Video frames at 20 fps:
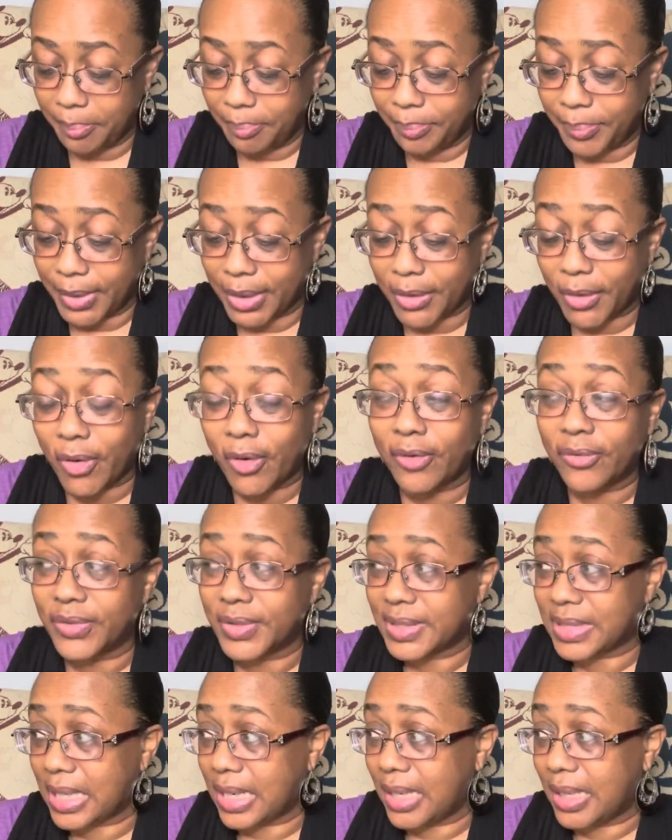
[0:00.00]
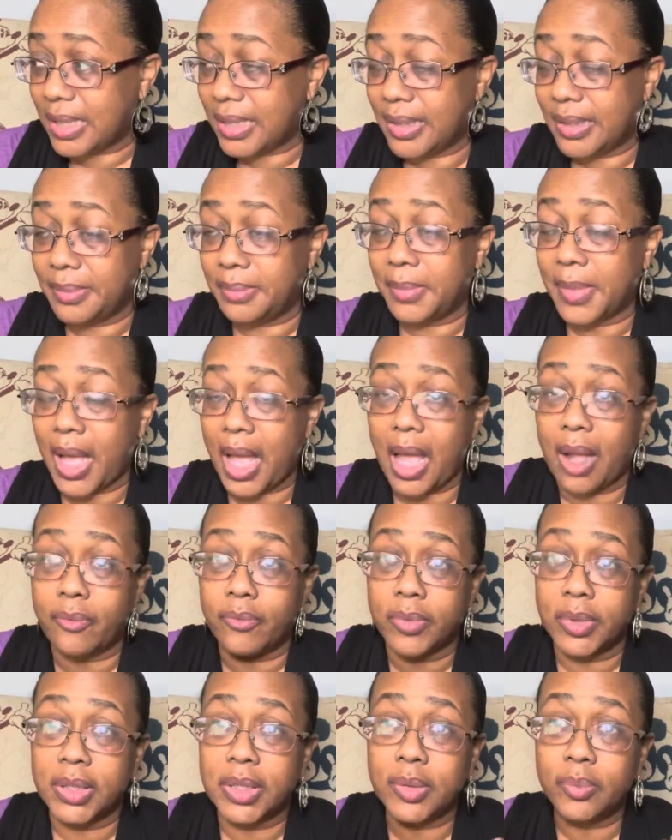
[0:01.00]
but over time I
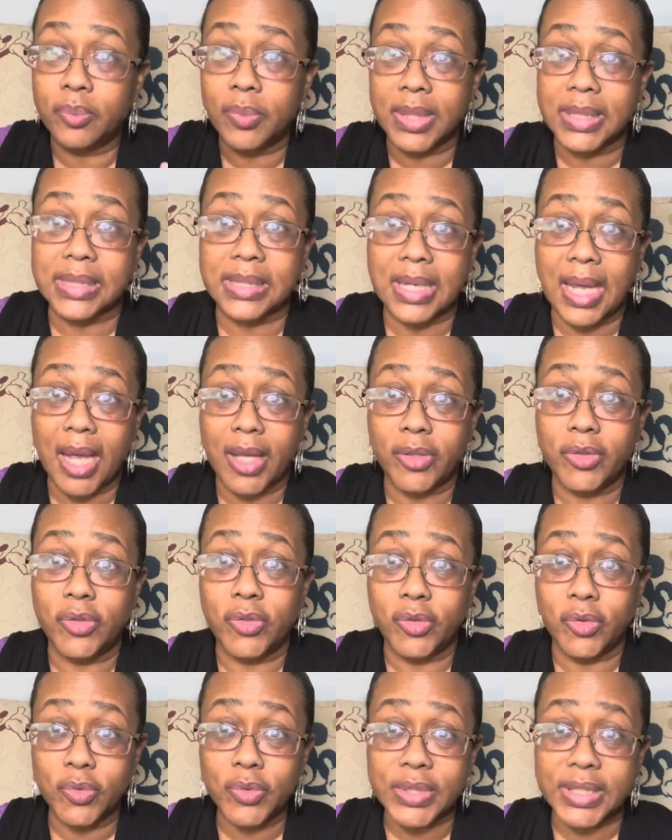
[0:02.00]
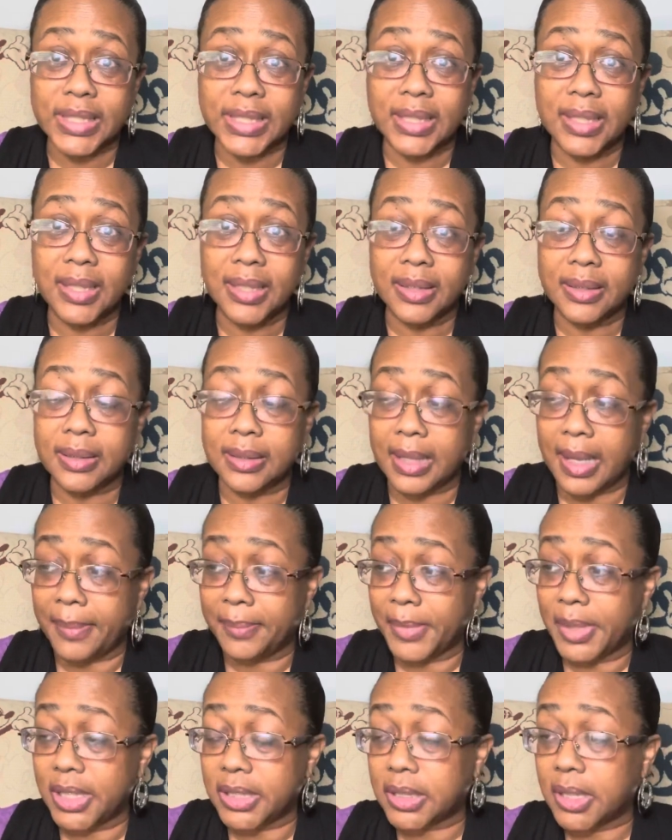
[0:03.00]
really was not using it that
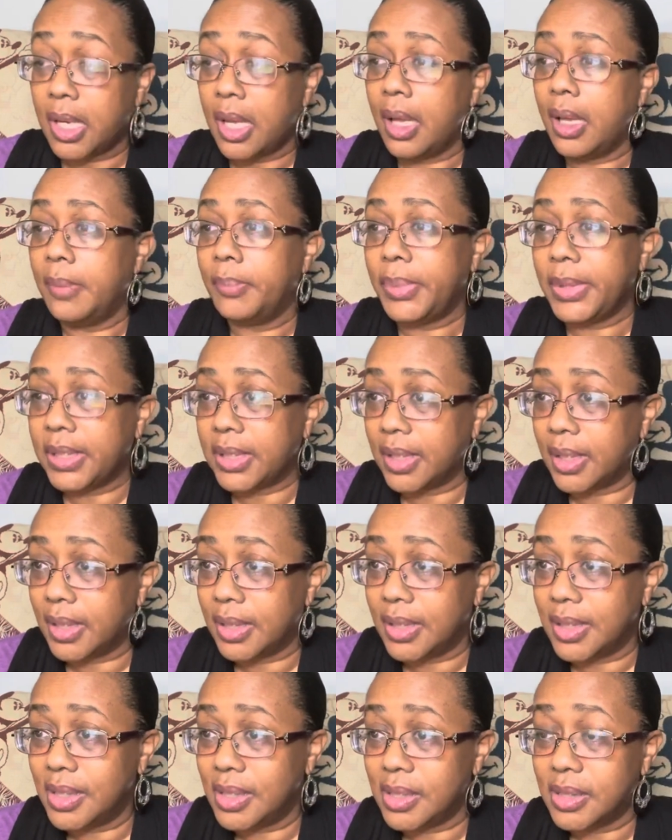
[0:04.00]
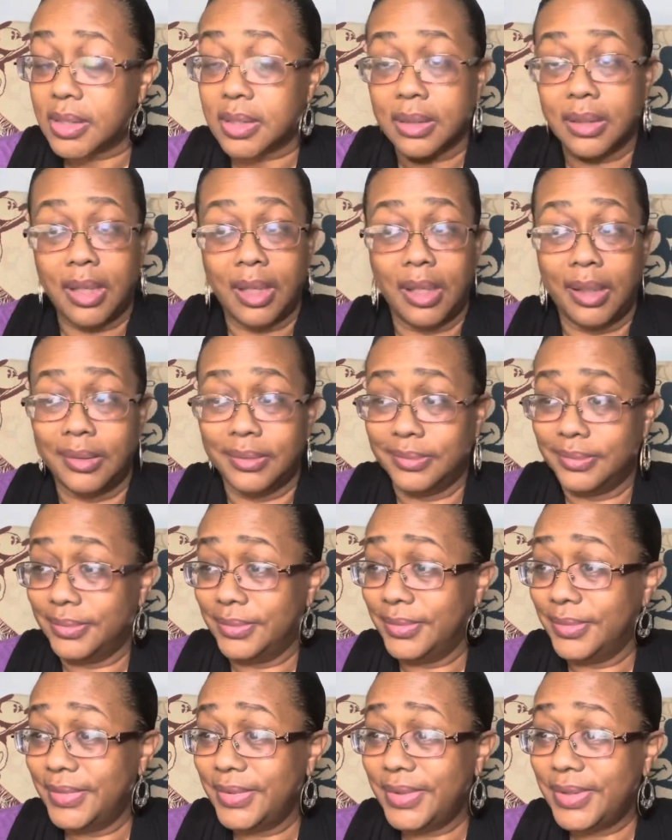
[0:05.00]
much because
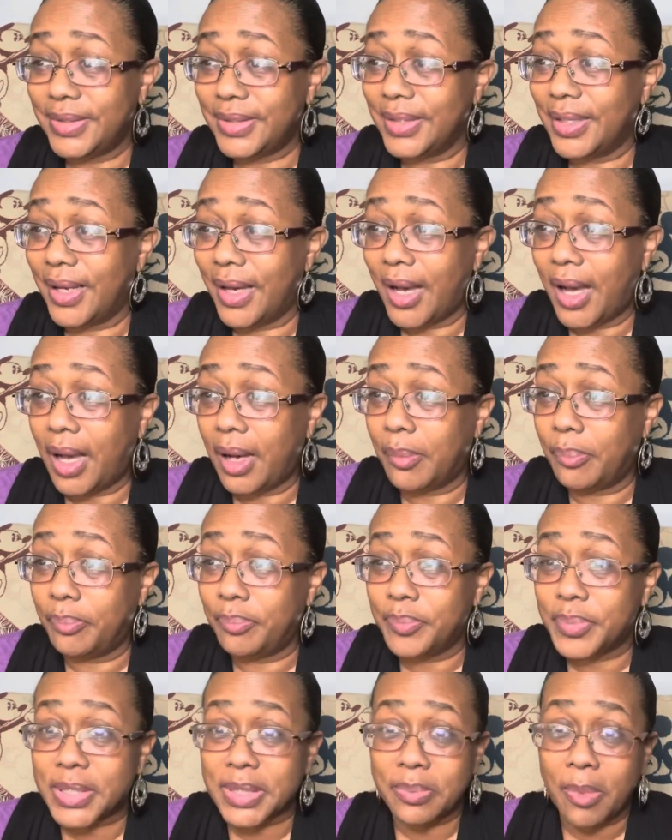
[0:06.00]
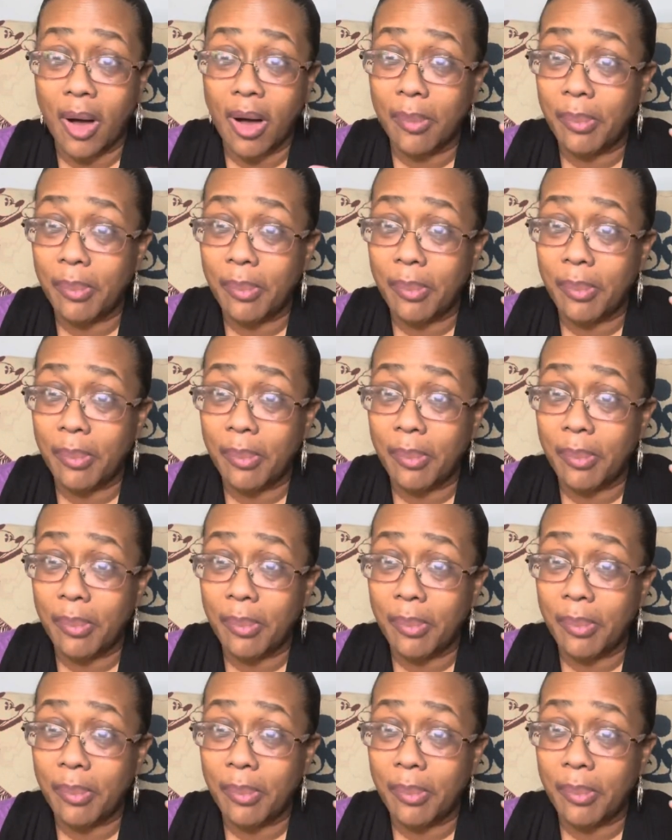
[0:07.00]
a small